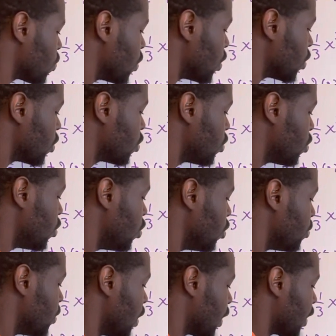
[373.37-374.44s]
1
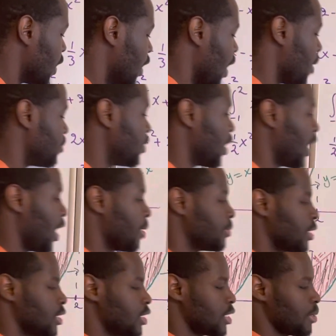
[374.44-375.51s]
cubed. Again, I am
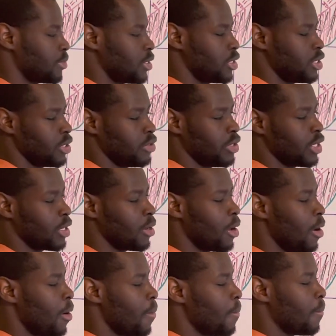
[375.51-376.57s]
just substituting
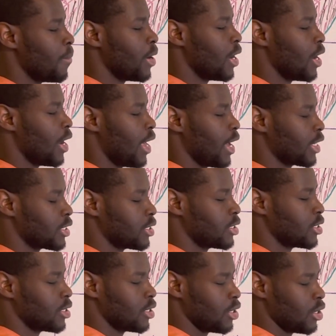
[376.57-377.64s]
x
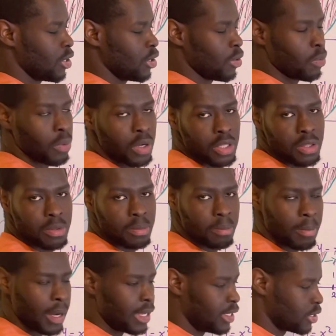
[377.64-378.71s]
with
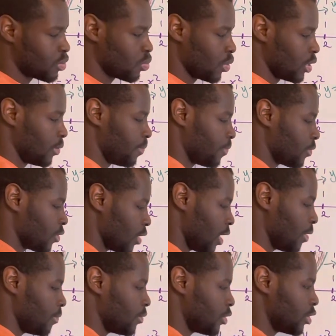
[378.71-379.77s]
-1,
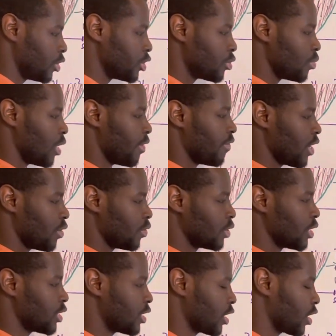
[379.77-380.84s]
right, since we evaluate
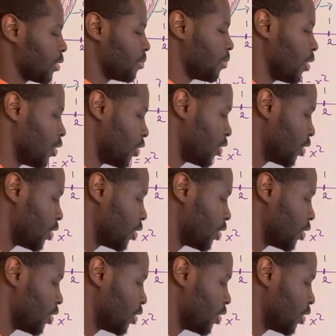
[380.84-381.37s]
the second part.